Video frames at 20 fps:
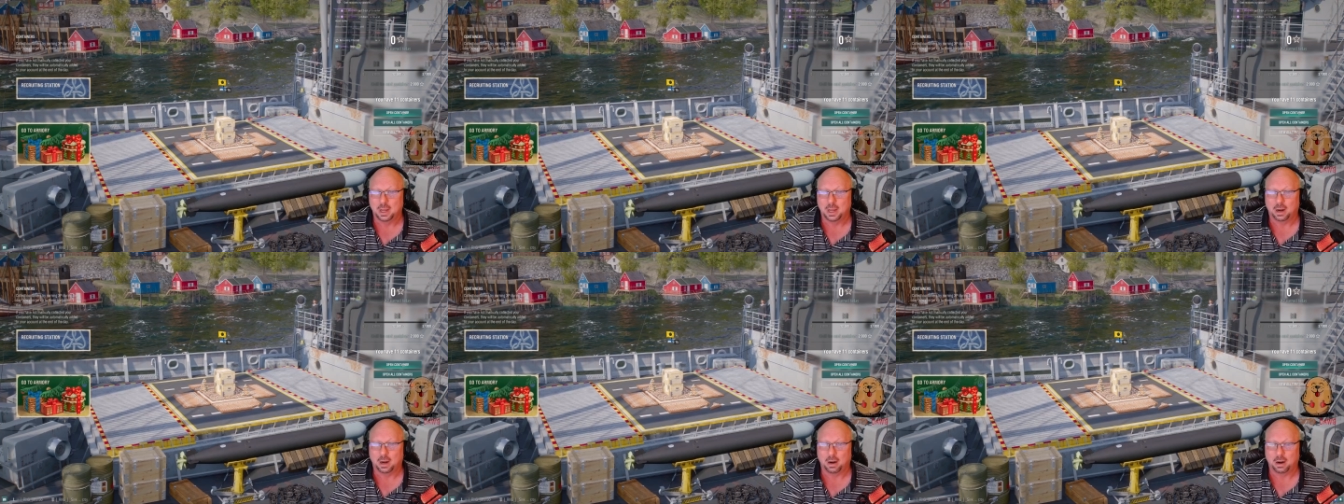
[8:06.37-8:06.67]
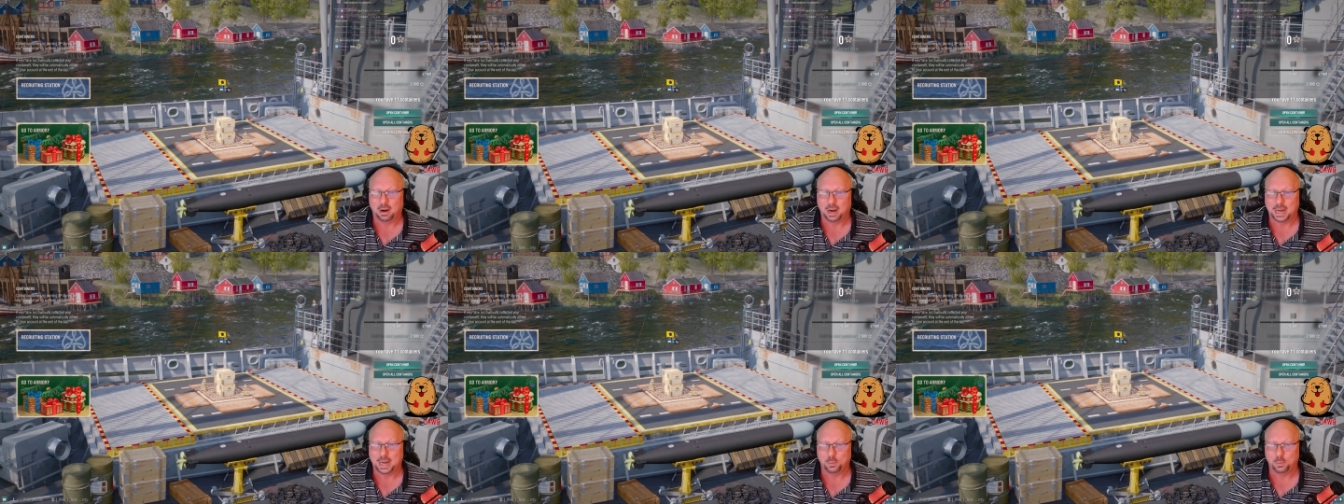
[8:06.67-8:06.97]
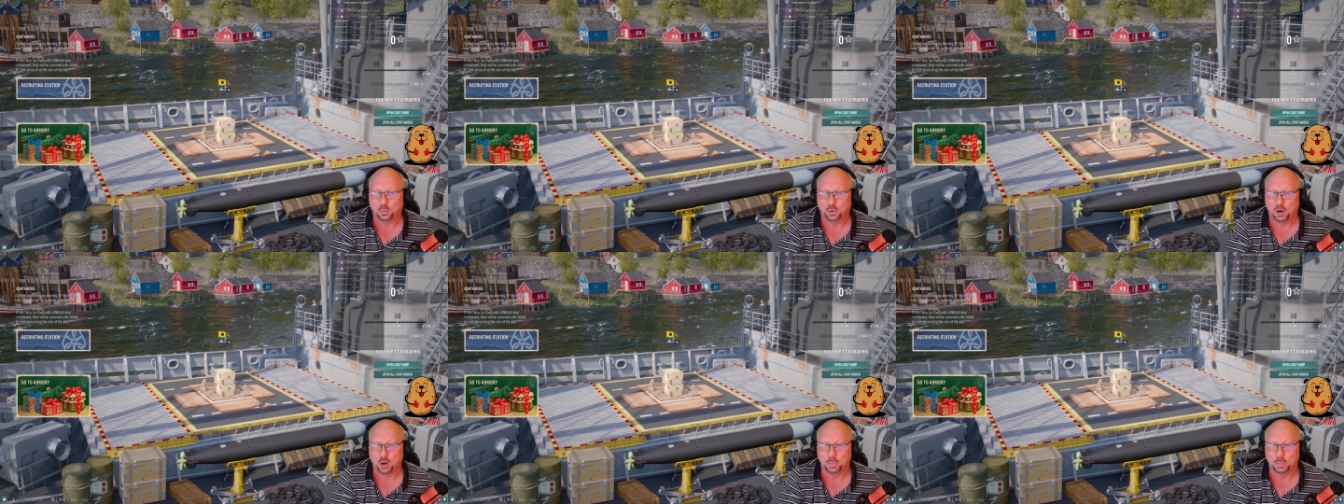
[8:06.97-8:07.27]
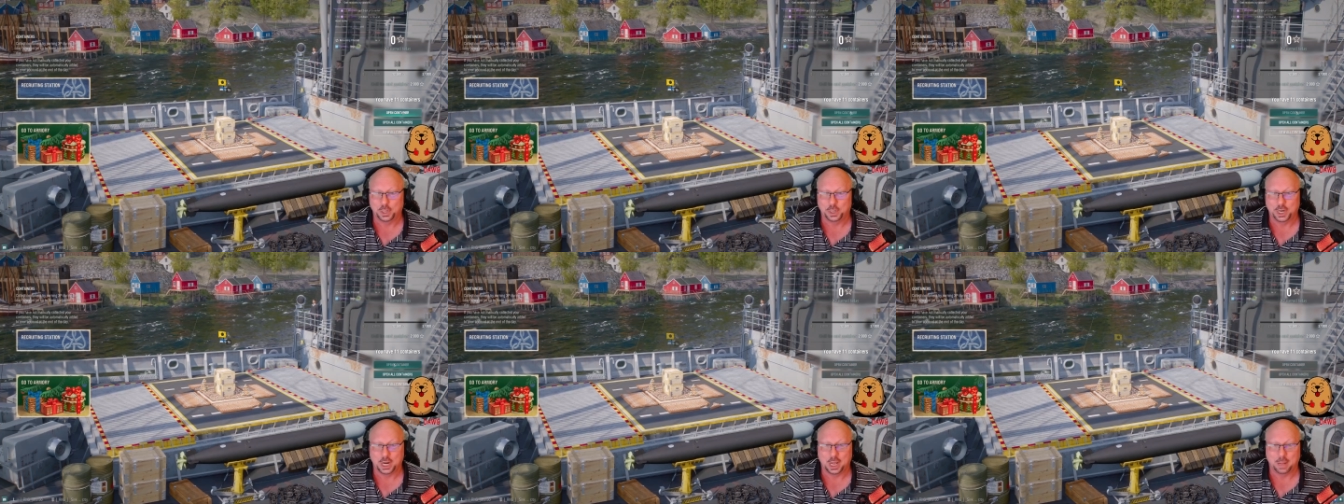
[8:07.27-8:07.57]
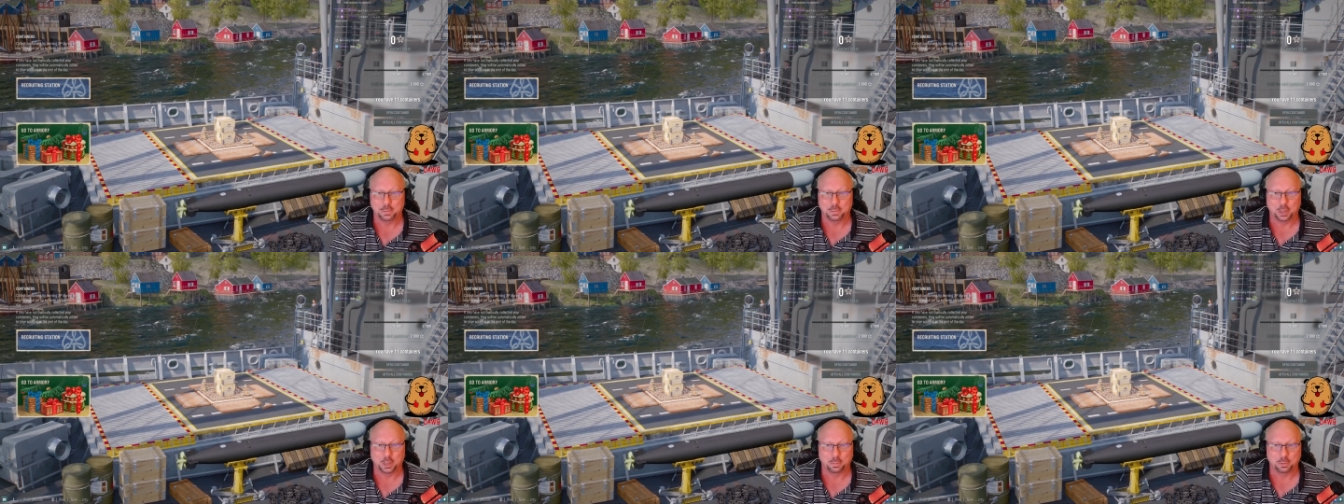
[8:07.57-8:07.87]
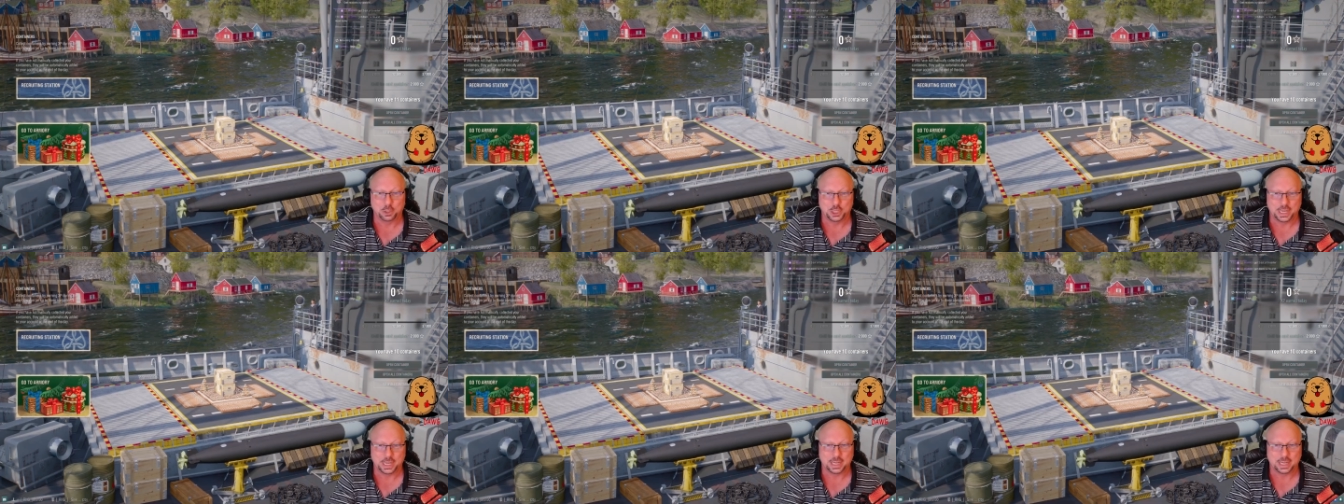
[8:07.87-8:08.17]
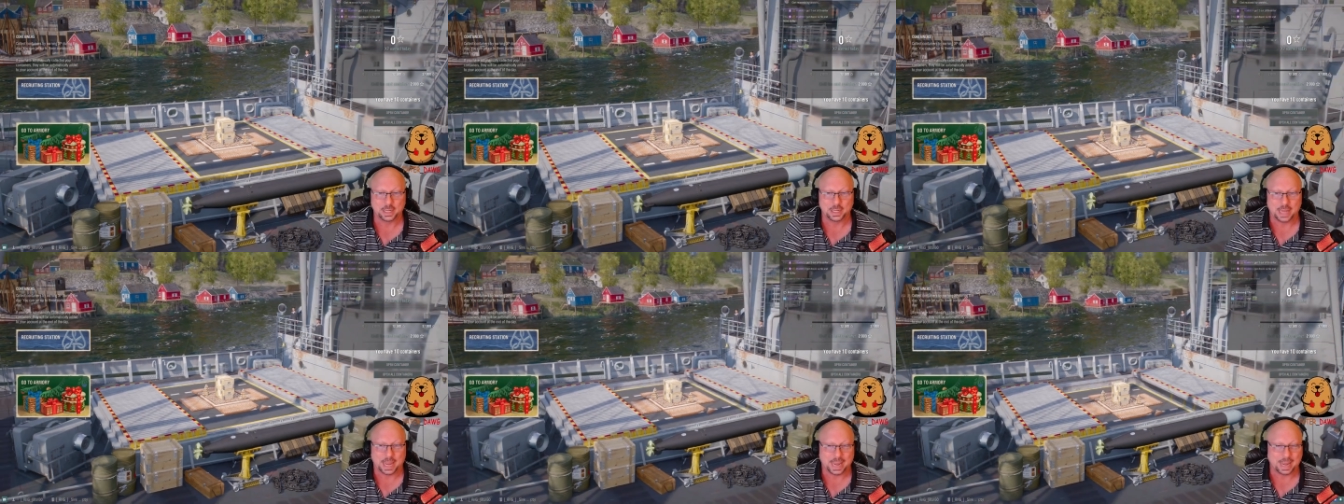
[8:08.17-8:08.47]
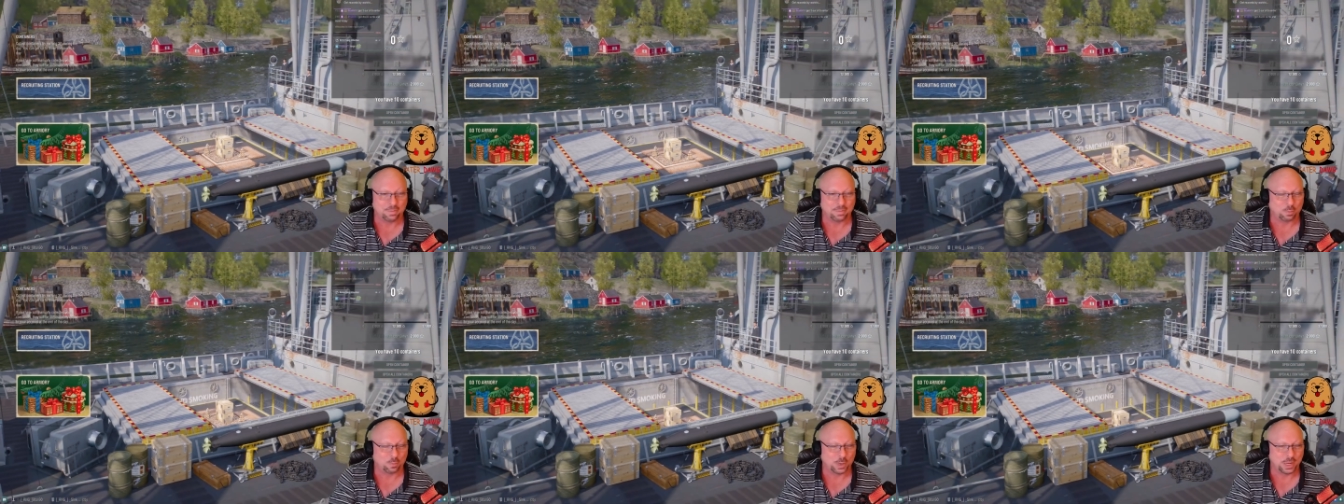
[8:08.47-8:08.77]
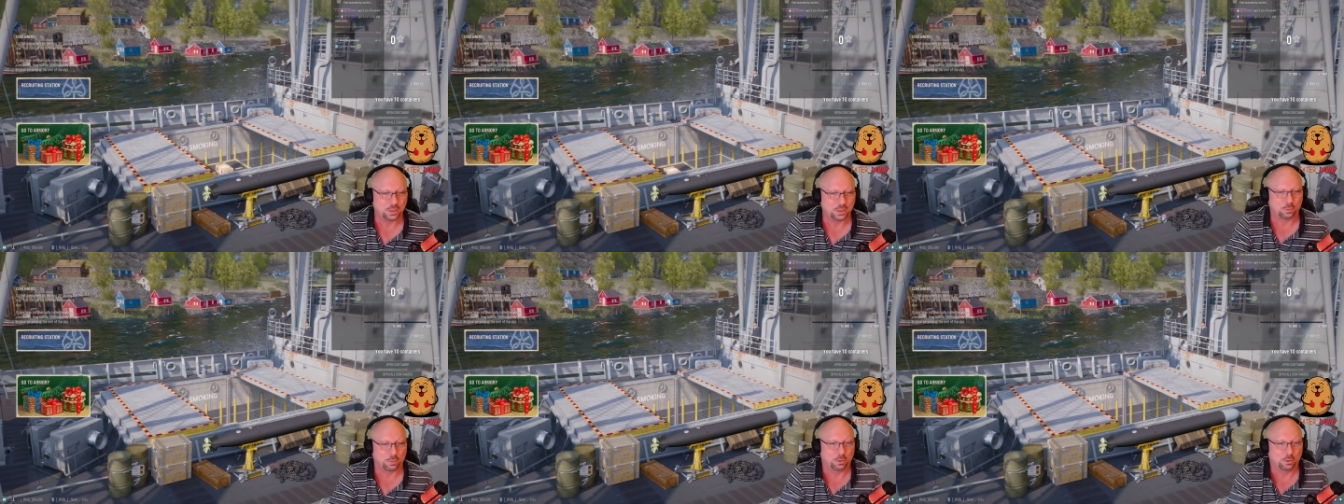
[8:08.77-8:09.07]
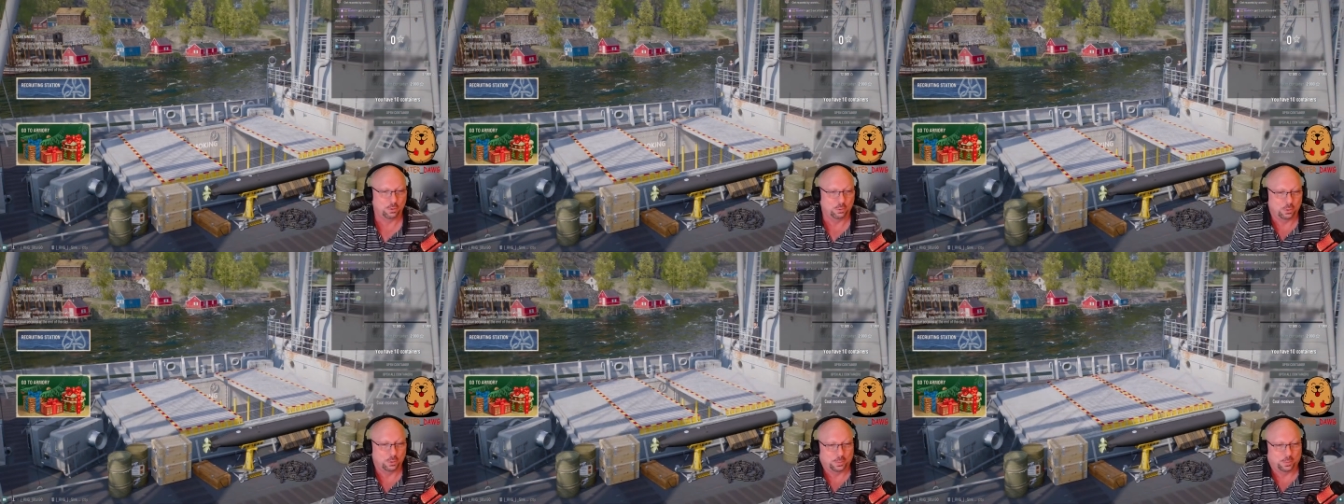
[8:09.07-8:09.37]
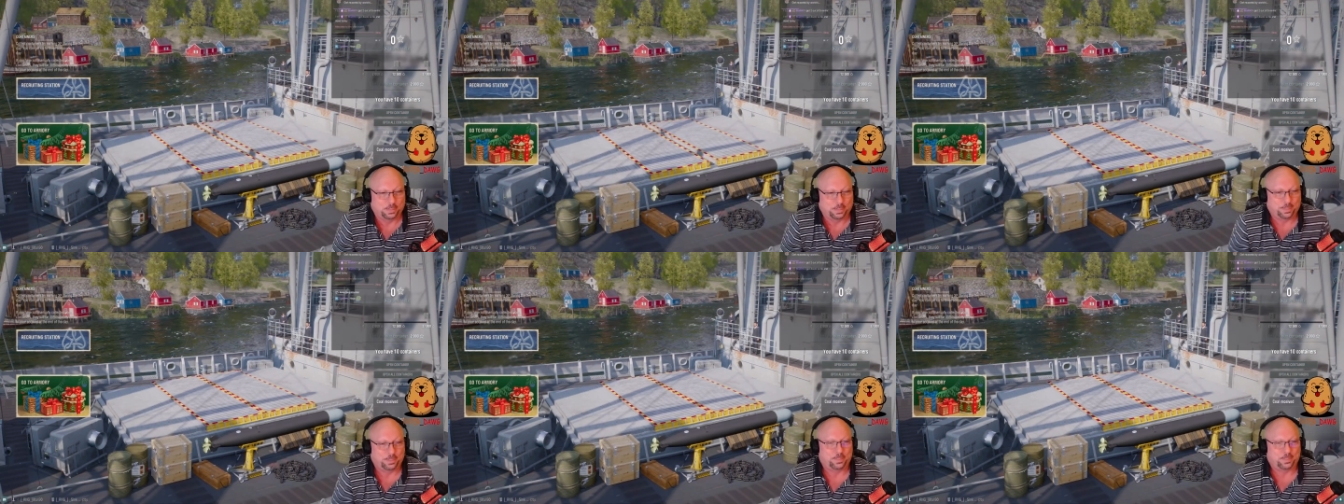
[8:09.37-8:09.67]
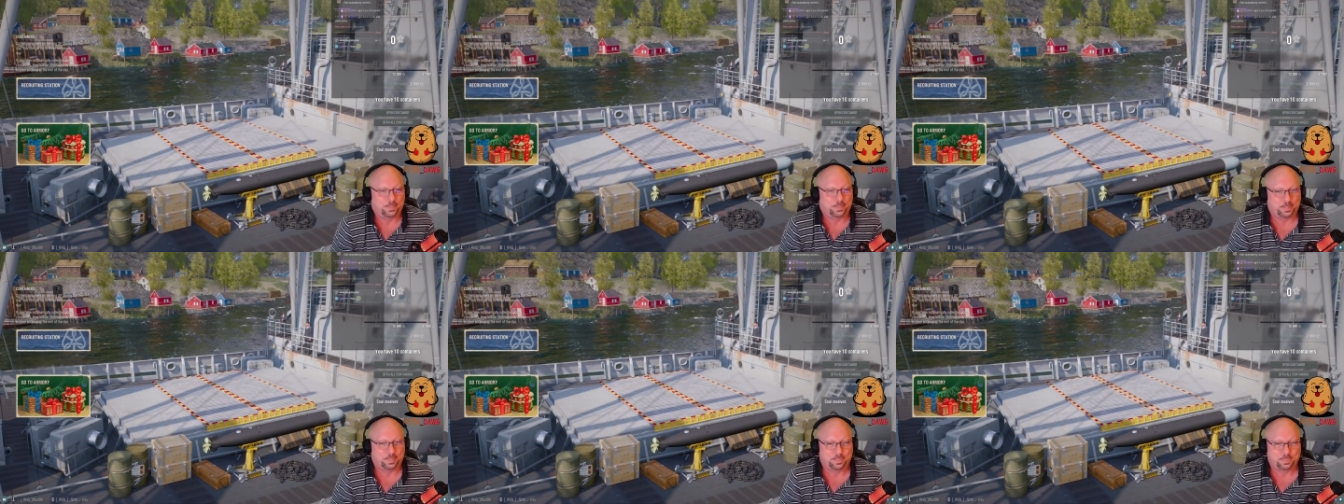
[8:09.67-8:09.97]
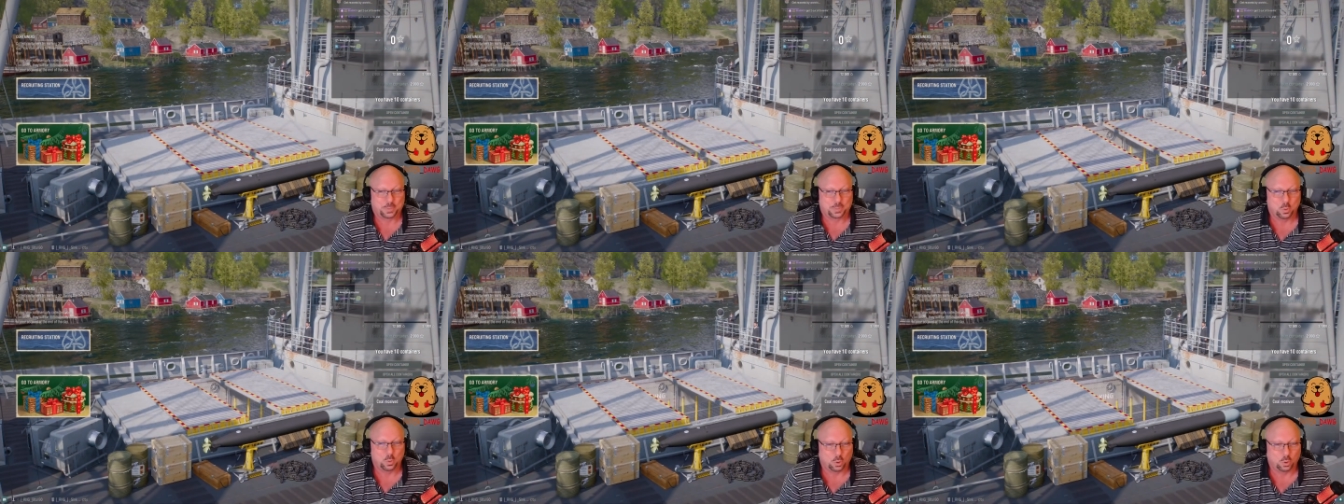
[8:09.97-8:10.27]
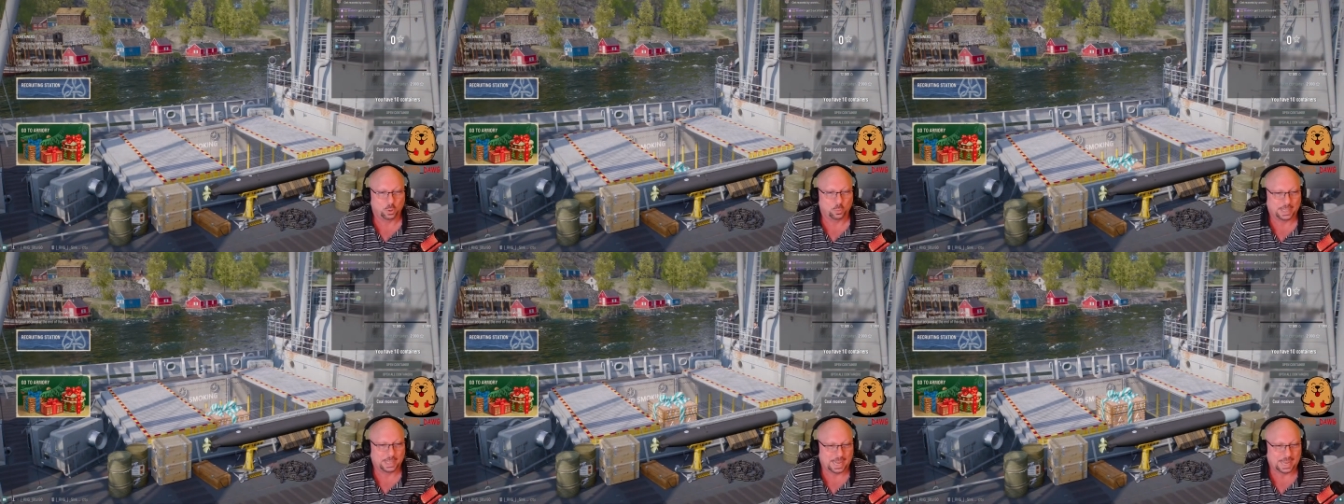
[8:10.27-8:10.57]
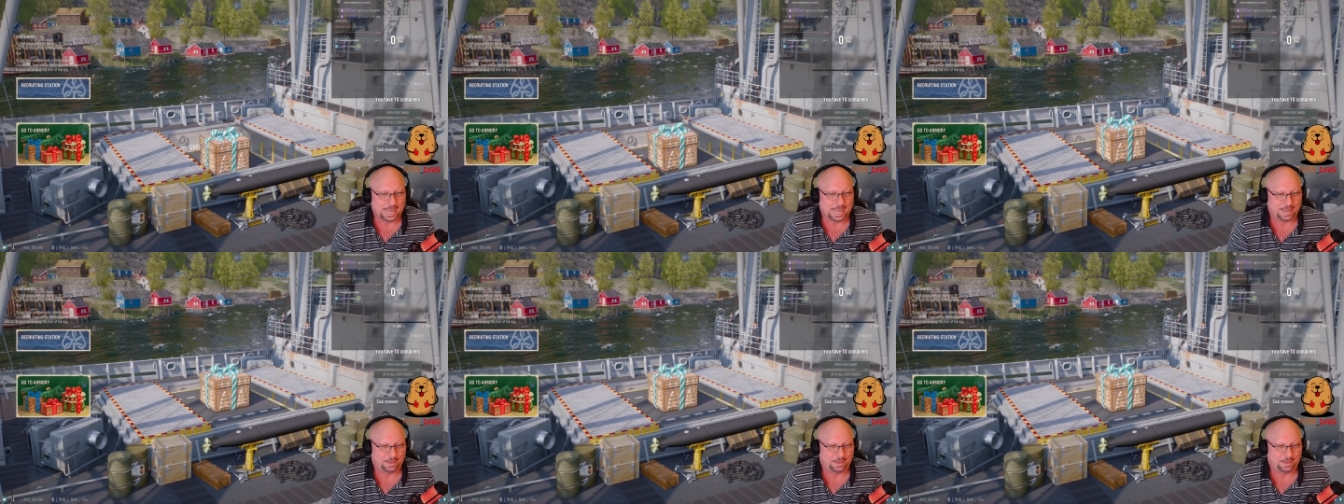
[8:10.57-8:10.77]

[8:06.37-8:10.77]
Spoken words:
All right, we're opening up number 10, halfway through. What do we get?